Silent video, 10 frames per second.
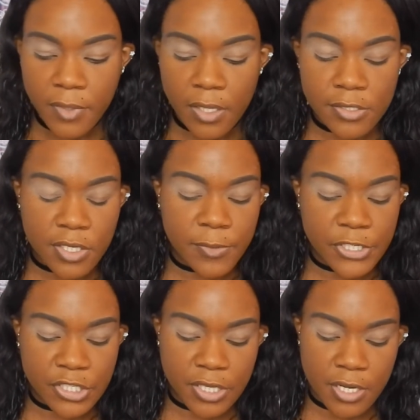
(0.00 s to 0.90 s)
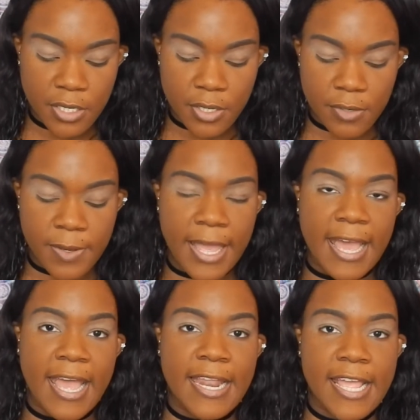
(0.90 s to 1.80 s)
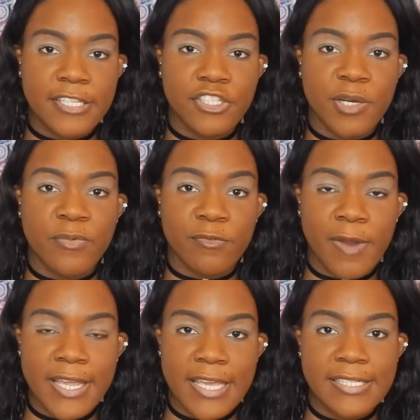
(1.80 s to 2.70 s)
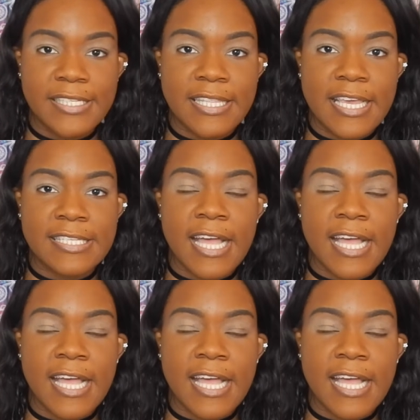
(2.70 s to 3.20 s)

So we're just gonna go ahead and jump right into this.